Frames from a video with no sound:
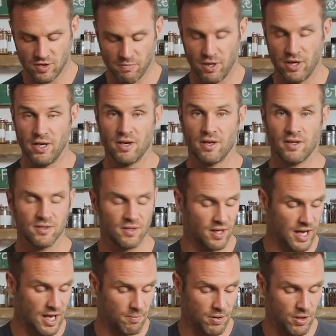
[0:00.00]
the binder that's
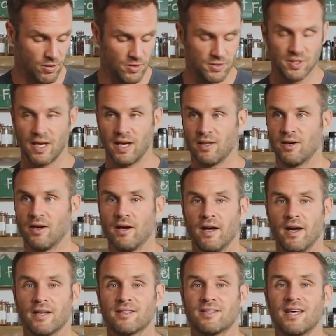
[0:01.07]
gonna help hold it together
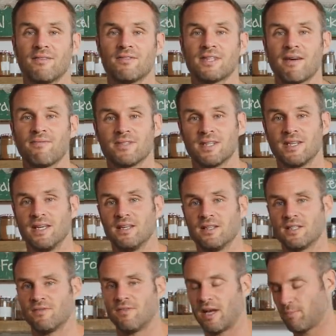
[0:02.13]
and to save us having to knead it
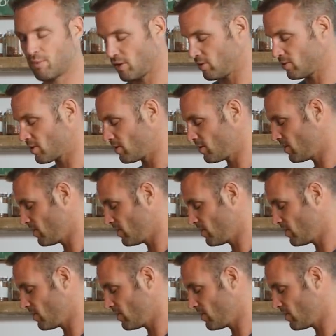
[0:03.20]
to develop gluten.